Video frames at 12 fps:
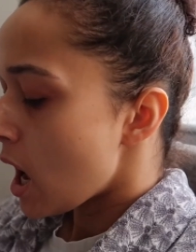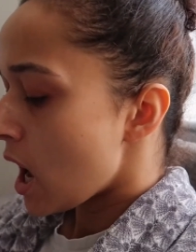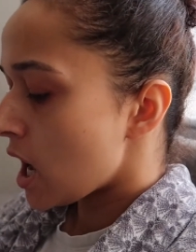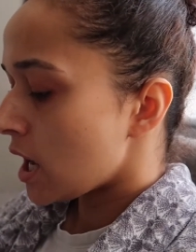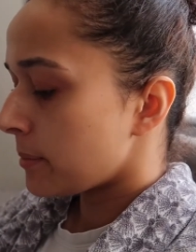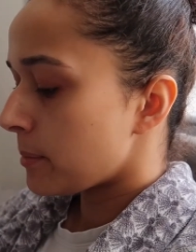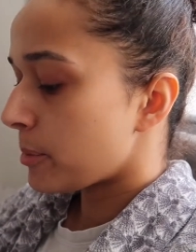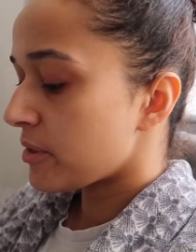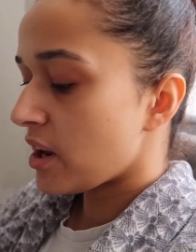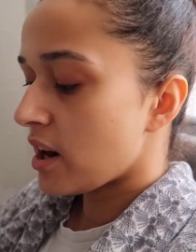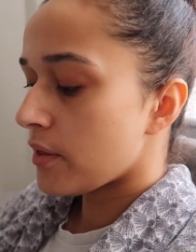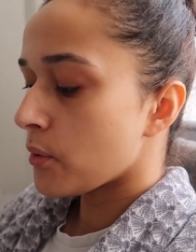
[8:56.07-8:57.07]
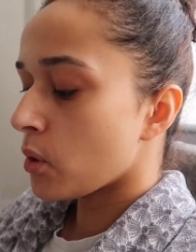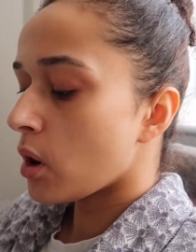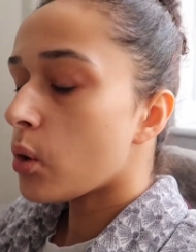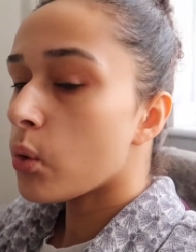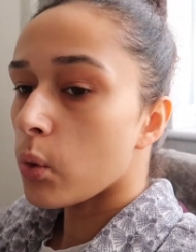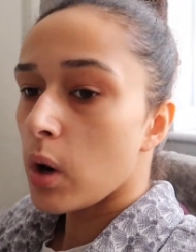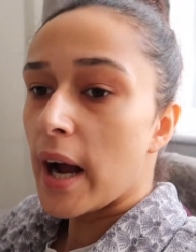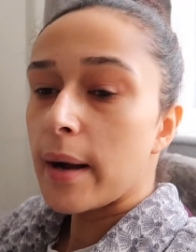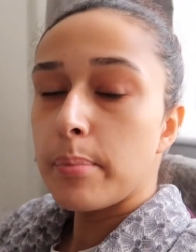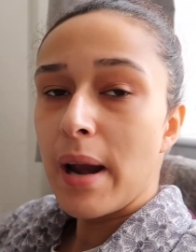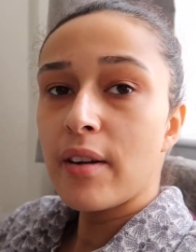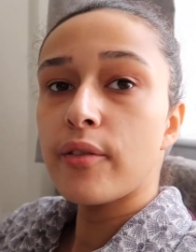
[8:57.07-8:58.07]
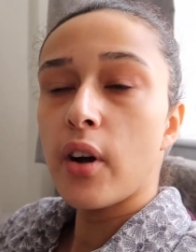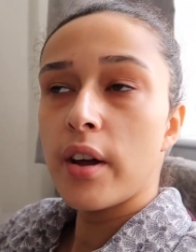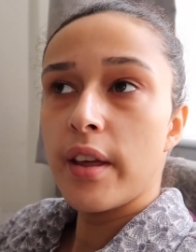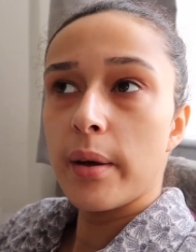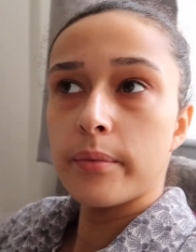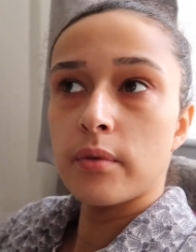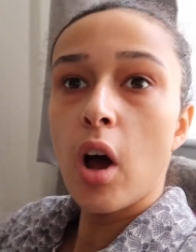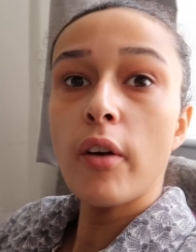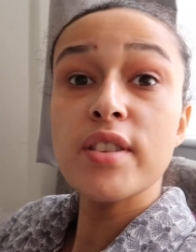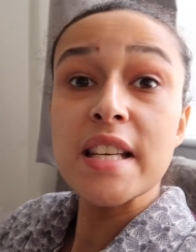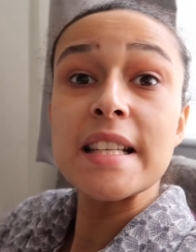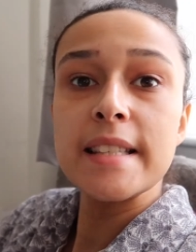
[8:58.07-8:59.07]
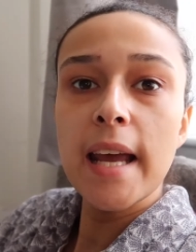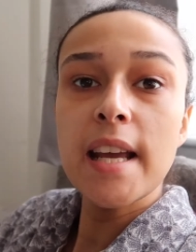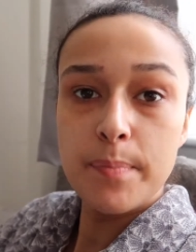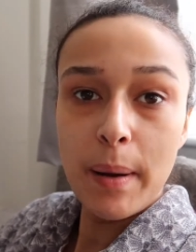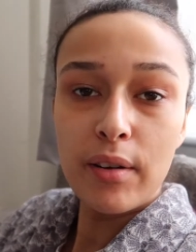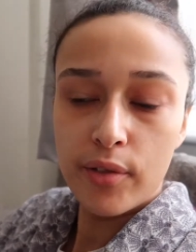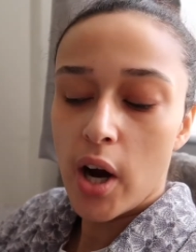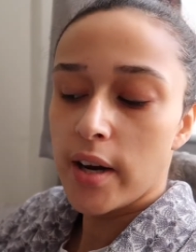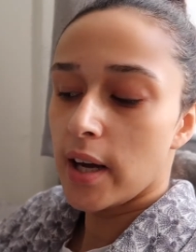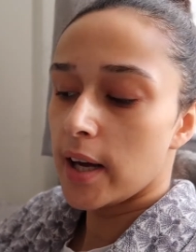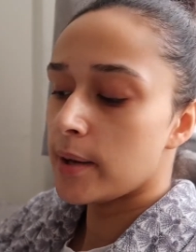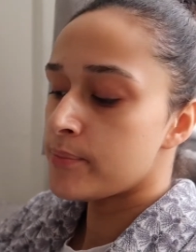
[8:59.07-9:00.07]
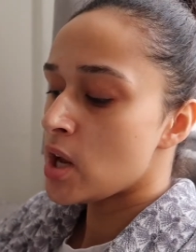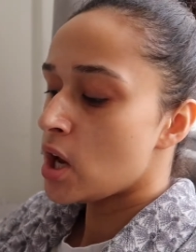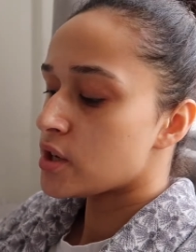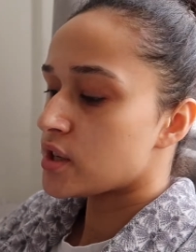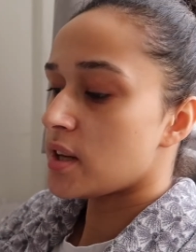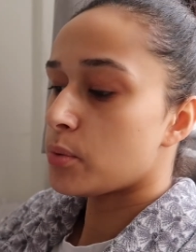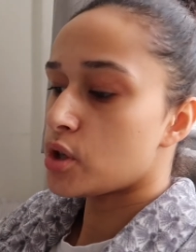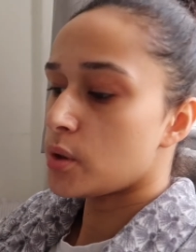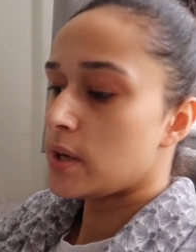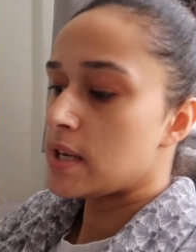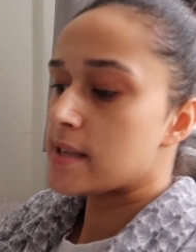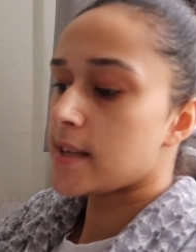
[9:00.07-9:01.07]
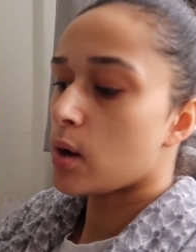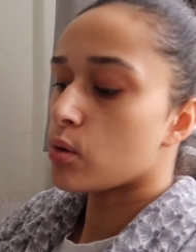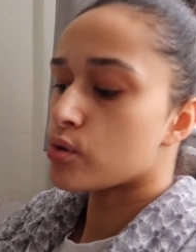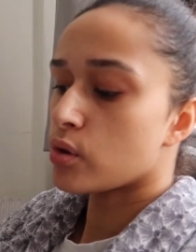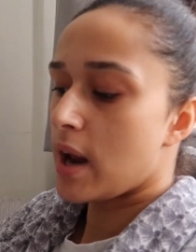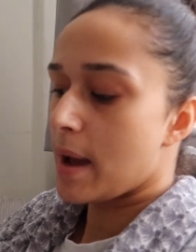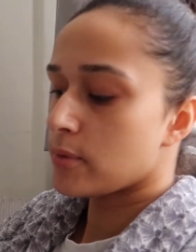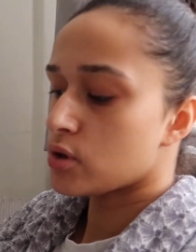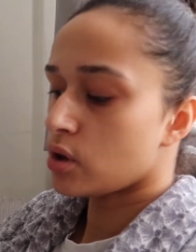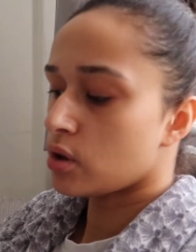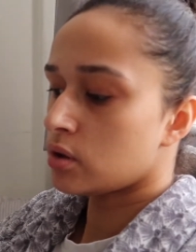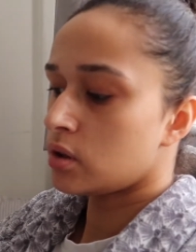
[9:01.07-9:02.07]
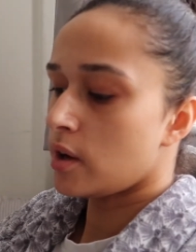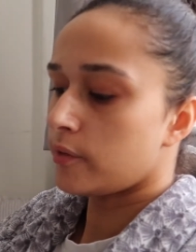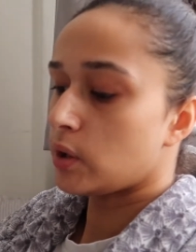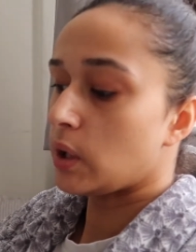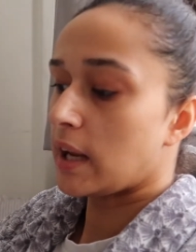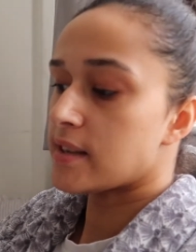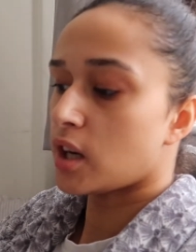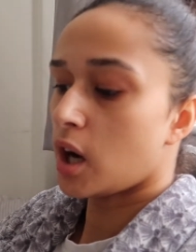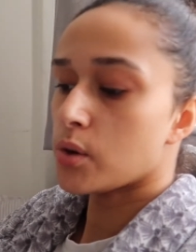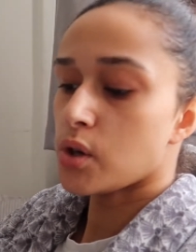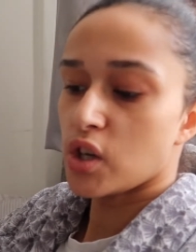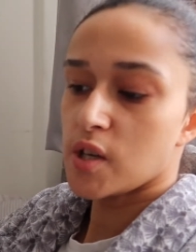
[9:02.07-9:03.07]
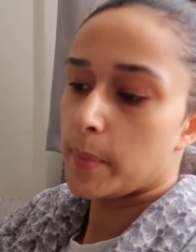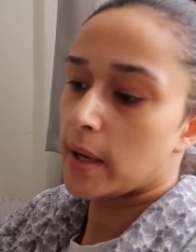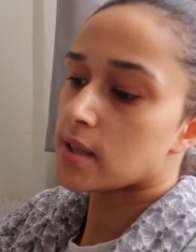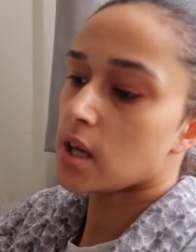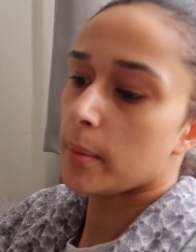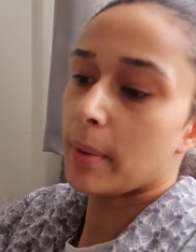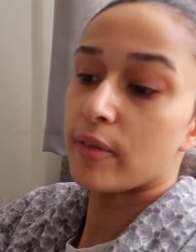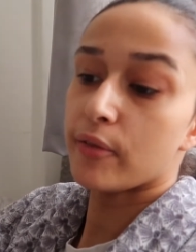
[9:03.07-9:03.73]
um, but then I thought oh like Black Friday like, obviously today is Black Friday so they were doing sales on Amazon a few days ago so I just picked up my